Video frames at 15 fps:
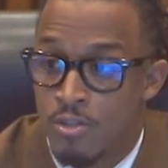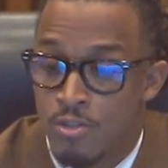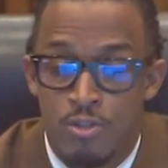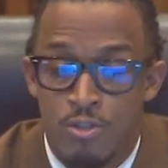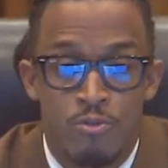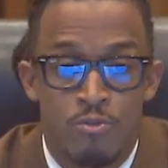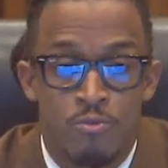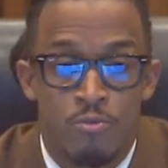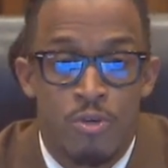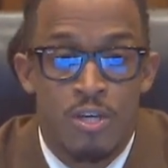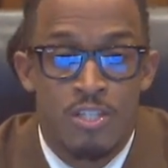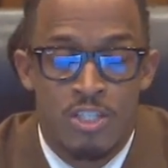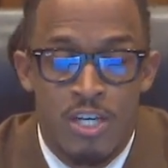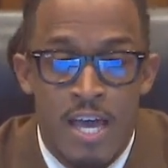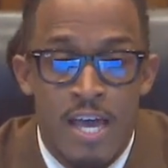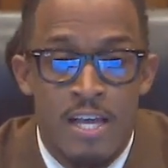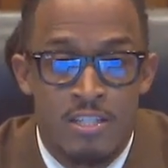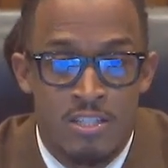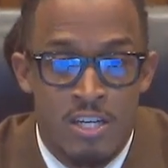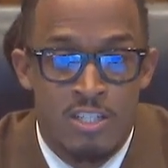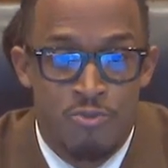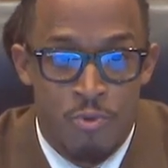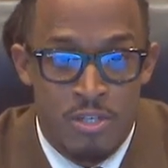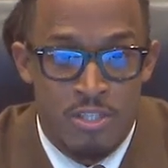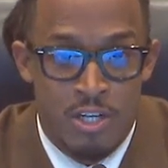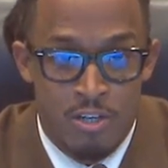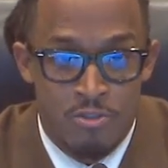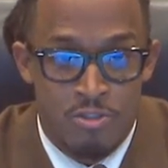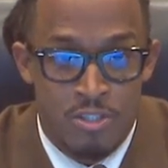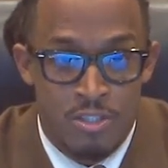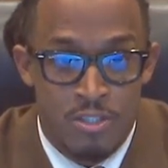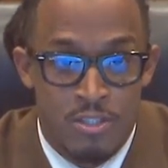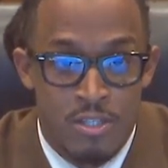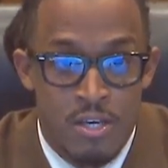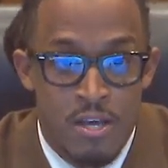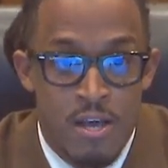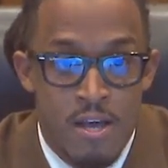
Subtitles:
to change these resolutions.